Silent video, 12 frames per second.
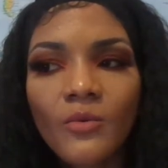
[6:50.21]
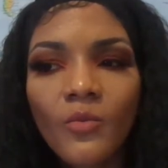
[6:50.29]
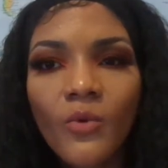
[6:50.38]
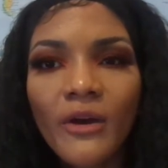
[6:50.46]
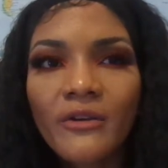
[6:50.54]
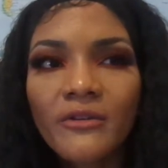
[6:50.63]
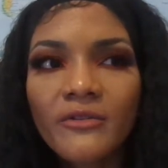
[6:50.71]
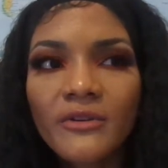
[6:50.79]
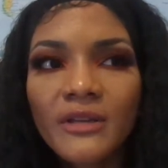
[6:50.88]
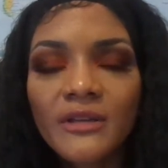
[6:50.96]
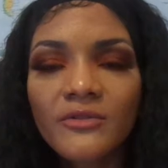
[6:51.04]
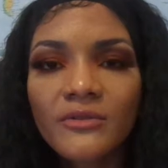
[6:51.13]
why are you
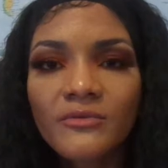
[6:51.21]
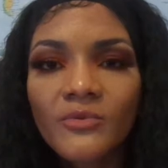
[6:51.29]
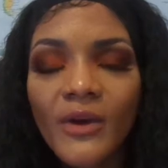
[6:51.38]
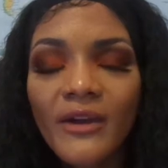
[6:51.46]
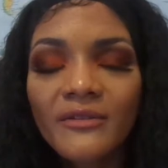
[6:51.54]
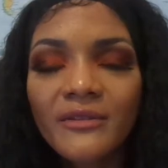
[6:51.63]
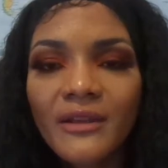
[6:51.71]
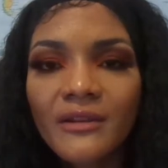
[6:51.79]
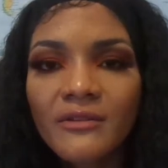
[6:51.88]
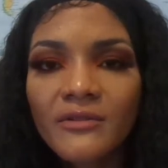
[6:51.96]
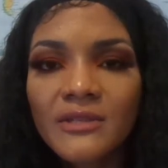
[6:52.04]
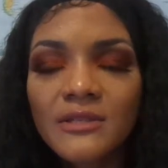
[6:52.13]
creating why are you taking
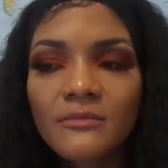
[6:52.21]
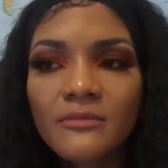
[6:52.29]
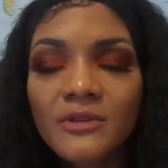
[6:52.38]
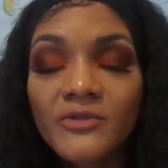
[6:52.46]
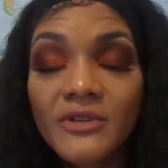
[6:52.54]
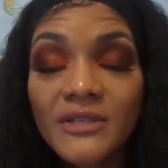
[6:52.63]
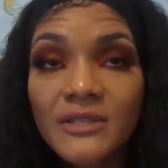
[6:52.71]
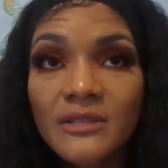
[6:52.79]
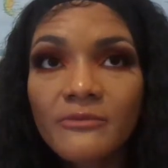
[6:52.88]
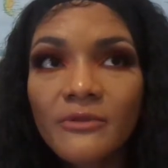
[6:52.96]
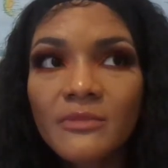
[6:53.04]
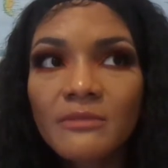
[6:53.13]
criticism criticism
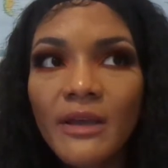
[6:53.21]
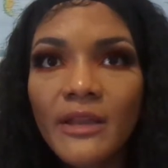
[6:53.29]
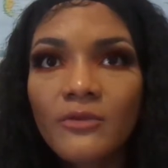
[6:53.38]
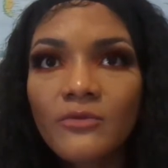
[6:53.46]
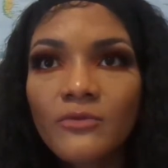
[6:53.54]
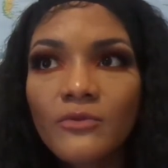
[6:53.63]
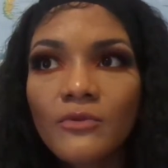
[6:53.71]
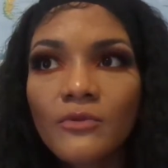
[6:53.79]
from somebody you,